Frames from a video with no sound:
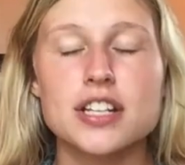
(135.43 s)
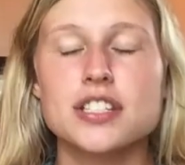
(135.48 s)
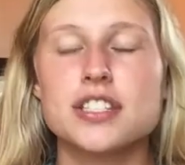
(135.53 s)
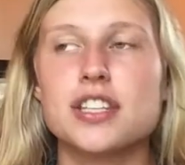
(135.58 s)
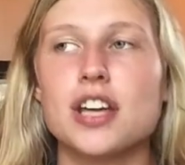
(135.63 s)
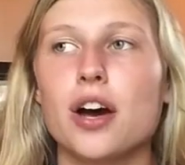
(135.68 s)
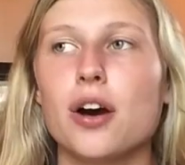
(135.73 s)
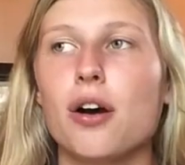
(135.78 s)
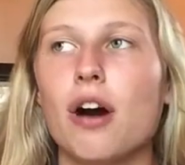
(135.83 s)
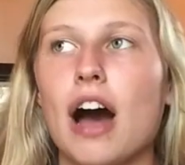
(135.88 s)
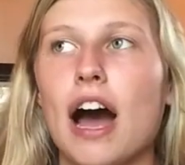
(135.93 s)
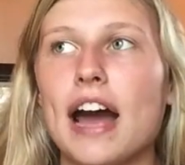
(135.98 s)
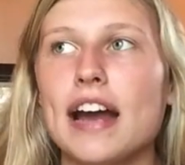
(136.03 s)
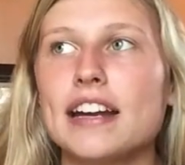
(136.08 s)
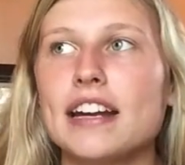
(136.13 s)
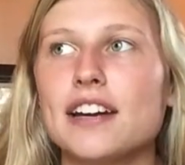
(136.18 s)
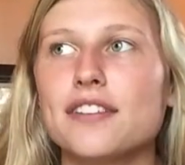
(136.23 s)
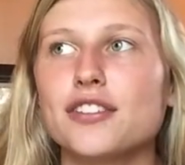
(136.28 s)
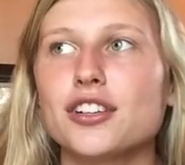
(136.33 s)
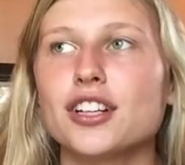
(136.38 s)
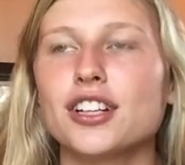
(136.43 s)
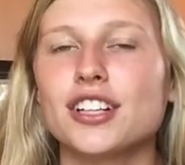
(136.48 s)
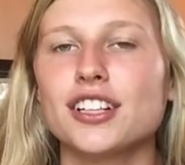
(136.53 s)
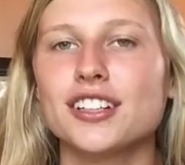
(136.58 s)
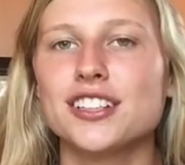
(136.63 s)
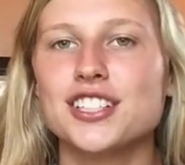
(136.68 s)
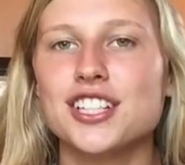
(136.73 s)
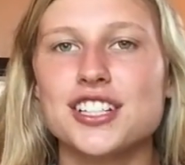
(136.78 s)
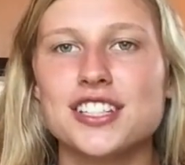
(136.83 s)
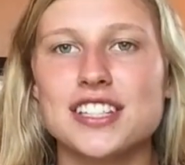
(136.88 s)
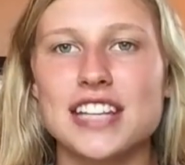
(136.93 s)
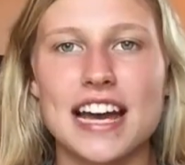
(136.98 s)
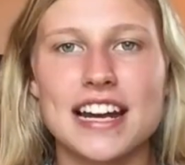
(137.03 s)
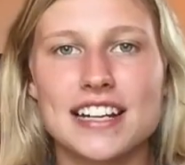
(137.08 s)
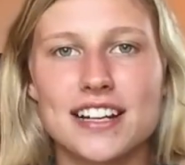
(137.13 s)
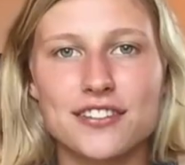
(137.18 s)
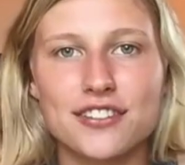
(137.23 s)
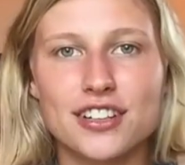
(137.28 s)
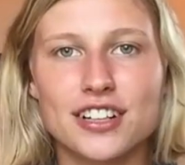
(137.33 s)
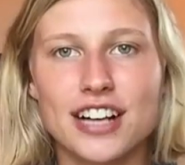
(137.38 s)
So I never just, I
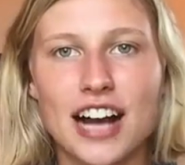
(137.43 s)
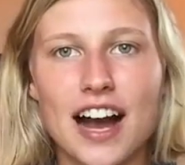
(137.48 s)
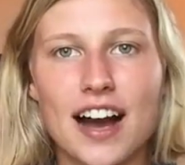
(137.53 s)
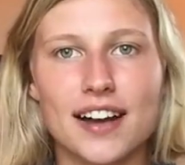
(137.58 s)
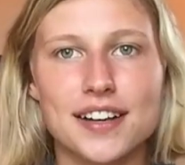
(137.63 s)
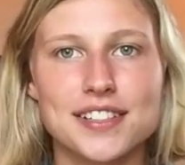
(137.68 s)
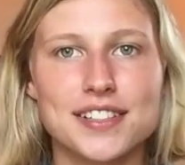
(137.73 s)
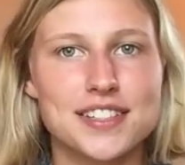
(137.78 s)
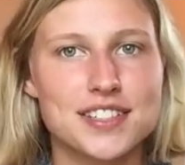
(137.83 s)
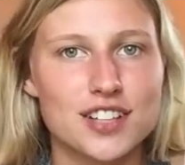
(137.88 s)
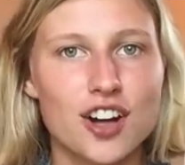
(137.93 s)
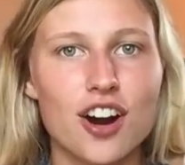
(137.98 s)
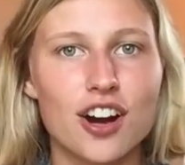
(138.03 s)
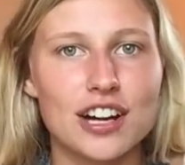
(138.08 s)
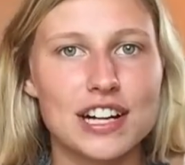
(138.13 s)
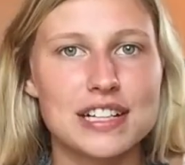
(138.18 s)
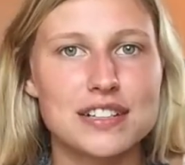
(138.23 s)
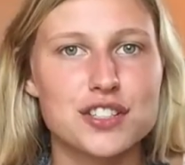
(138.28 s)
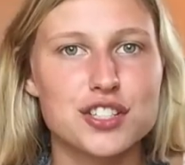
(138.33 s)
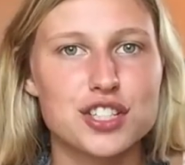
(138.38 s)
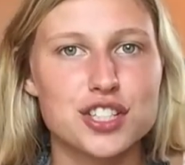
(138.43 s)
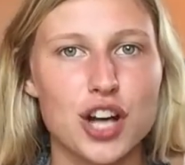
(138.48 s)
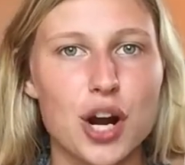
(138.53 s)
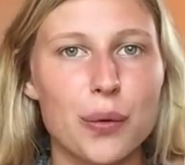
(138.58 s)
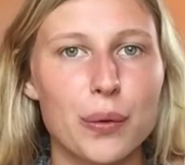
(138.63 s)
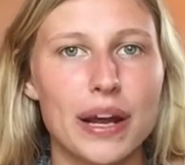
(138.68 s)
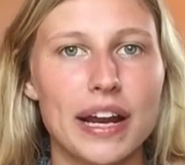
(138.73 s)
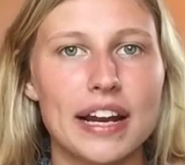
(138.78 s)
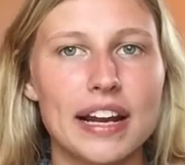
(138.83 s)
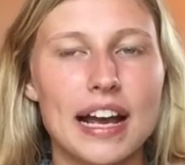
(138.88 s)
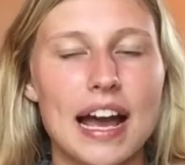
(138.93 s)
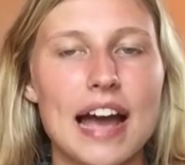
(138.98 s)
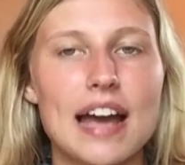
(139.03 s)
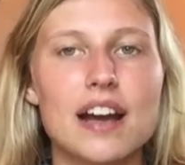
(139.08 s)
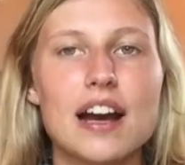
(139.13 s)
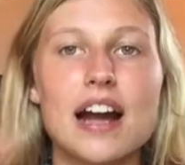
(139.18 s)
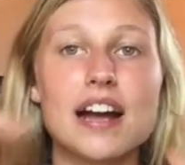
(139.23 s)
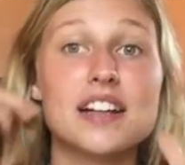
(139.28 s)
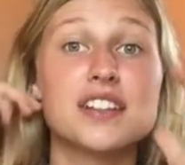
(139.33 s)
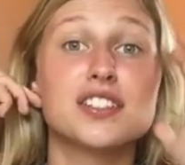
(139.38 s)
never got a start in showing. I
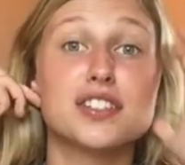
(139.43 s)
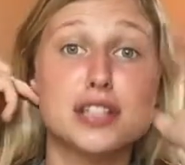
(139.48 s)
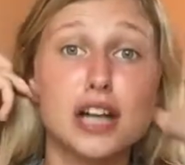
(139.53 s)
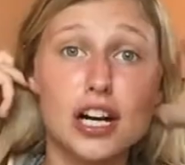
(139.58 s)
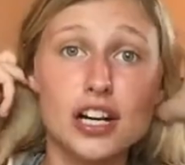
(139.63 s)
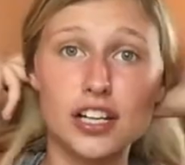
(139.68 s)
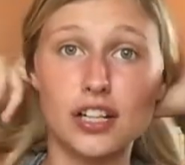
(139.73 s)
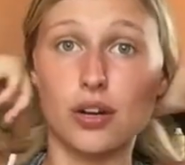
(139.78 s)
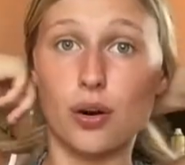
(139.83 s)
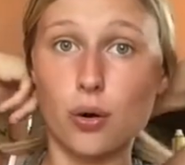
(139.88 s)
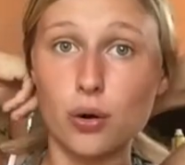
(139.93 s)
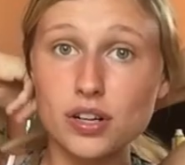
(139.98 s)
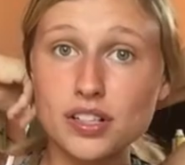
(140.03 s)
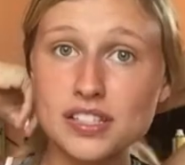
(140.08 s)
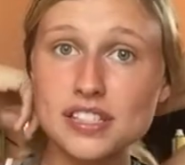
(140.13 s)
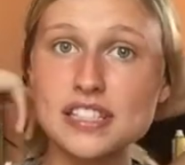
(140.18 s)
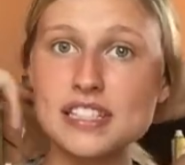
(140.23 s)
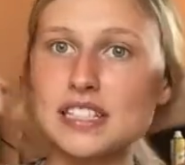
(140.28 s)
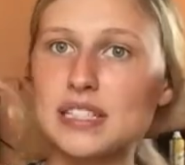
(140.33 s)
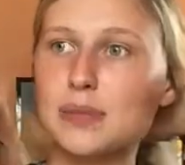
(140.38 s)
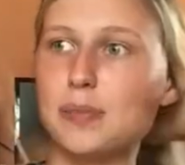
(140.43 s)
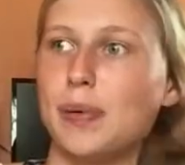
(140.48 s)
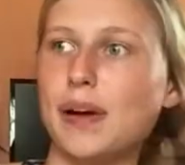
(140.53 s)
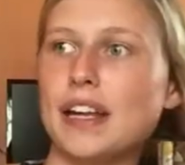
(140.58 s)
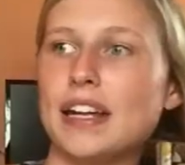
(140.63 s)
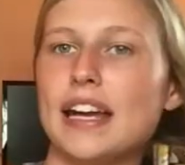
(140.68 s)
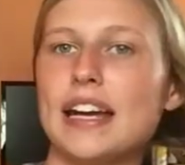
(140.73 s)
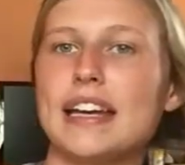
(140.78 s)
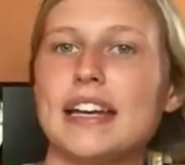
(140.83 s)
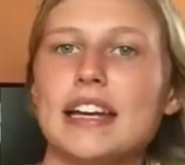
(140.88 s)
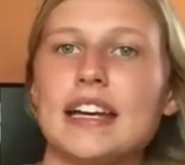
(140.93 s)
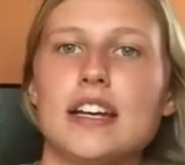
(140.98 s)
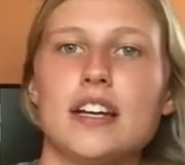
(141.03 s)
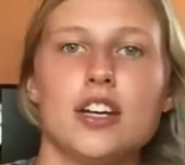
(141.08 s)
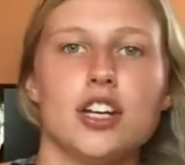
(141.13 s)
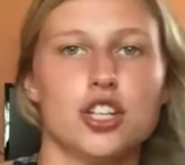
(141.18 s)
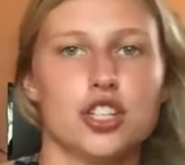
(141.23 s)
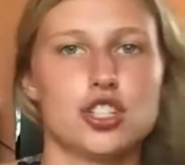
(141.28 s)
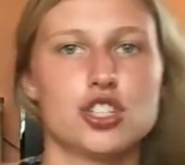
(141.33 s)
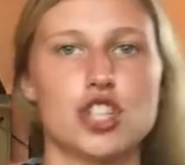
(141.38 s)
got a start in horses, but like
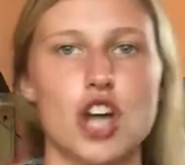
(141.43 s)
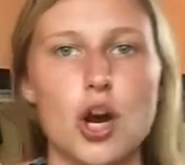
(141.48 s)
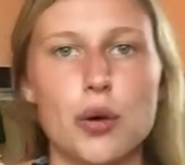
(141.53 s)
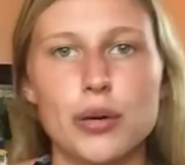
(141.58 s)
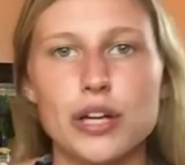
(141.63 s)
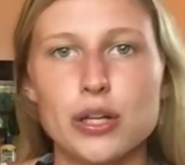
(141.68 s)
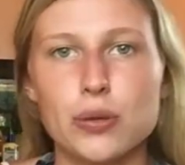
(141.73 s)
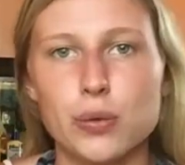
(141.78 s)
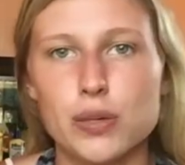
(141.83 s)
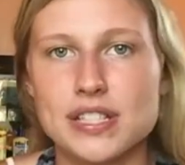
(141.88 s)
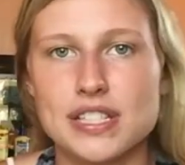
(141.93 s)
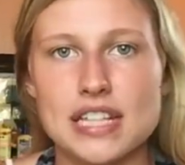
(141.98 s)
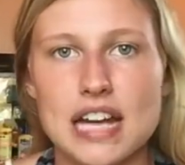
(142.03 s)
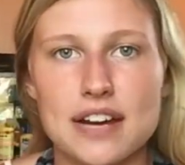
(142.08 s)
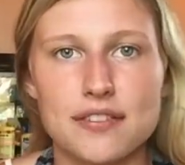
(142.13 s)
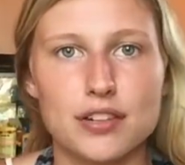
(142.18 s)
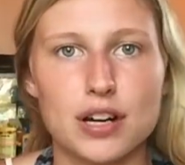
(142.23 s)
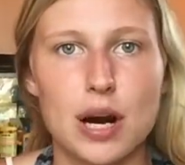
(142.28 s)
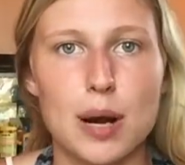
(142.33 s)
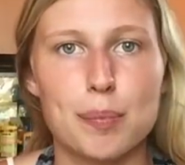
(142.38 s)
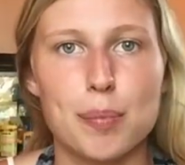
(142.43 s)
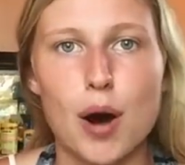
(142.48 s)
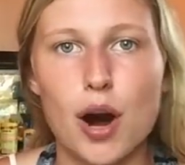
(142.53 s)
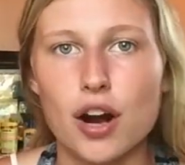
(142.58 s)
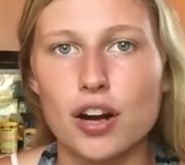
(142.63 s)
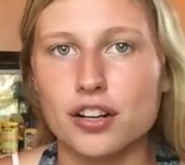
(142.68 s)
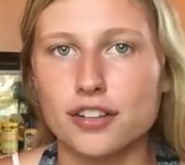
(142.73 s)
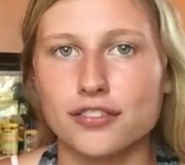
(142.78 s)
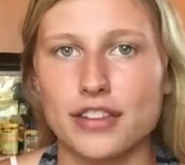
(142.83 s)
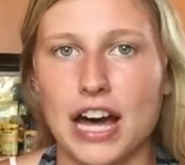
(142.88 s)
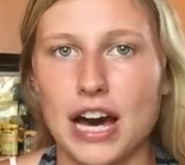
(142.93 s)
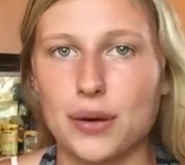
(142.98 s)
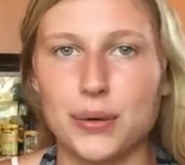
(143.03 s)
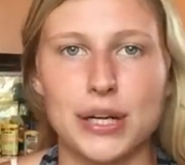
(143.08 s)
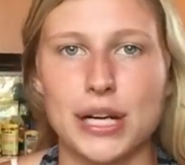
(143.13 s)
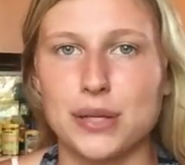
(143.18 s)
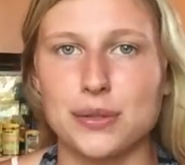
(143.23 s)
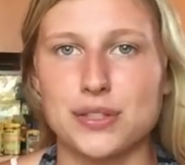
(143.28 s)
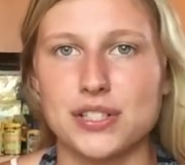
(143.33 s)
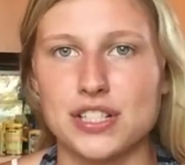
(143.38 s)
showing was never a part of that
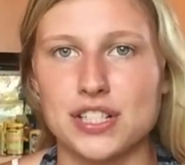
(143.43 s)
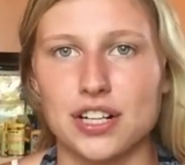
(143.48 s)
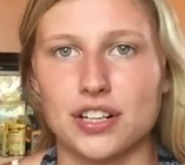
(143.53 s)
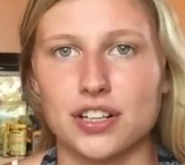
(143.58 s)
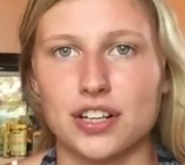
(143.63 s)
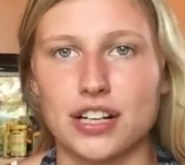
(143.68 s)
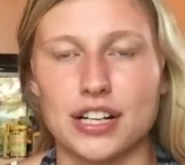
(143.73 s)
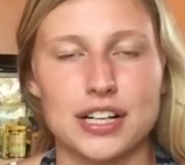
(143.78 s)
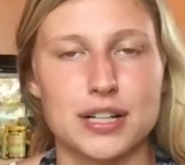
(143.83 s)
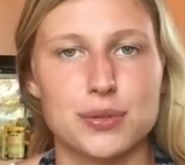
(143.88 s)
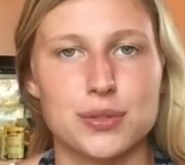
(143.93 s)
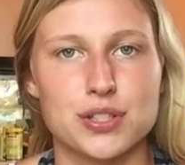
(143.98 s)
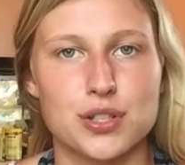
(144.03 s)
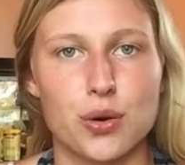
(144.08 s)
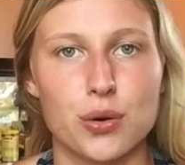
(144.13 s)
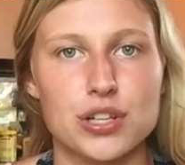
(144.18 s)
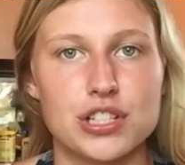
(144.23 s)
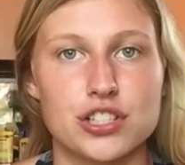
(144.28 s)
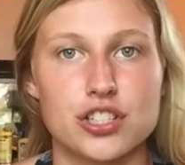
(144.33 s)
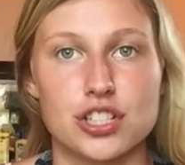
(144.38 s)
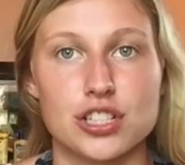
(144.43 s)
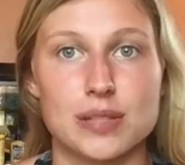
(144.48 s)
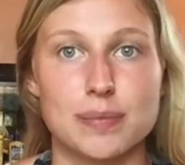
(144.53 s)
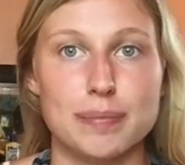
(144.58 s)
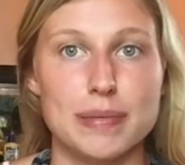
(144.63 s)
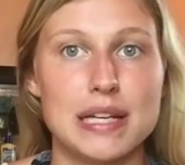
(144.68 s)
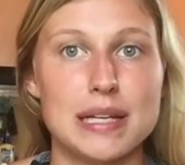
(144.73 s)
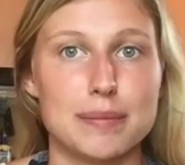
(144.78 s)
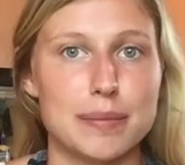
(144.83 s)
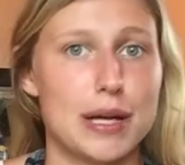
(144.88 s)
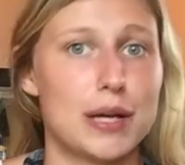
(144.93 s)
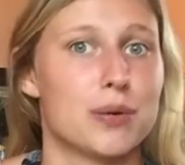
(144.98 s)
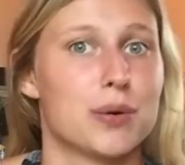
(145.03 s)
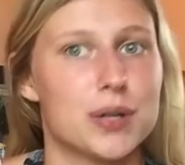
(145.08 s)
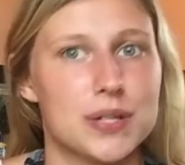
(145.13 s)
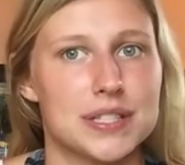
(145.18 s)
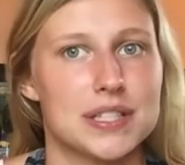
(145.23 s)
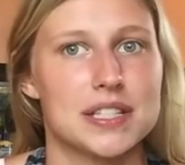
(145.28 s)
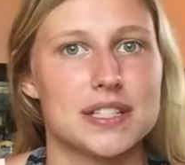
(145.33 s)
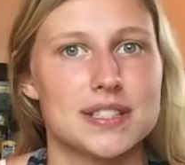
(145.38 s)
when I was younger. It was always just me and my
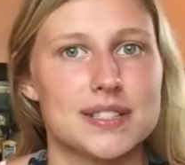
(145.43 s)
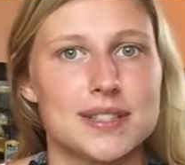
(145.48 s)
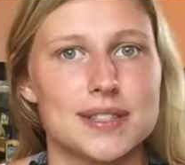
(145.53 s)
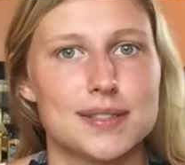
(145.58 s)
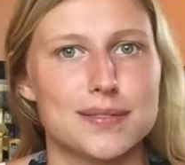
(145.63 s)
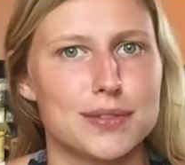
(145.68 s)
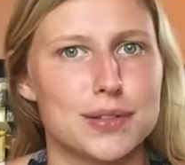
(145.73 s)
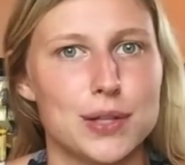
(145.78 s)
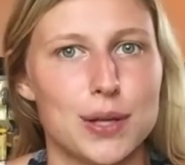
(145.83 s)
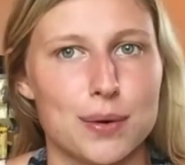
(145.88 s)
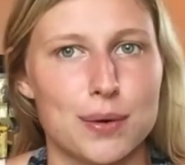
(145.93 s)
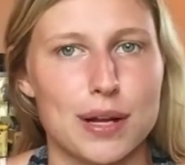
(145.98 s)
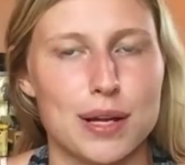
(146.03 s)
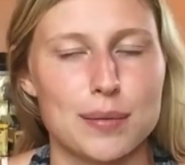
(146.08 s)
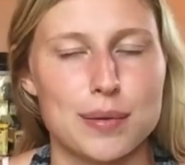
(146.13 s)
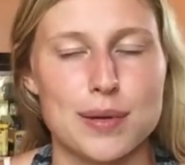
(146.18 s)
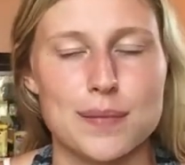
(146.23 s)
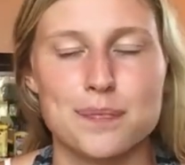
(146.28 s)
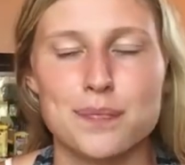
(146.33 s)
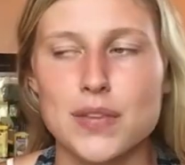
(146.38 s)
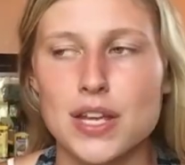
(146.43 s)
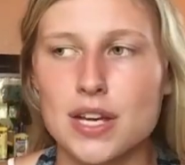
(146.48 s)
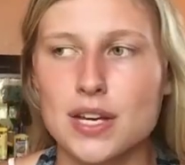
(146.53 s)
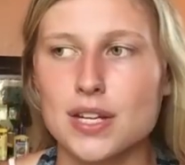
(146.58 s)
horses, if you know what I mean.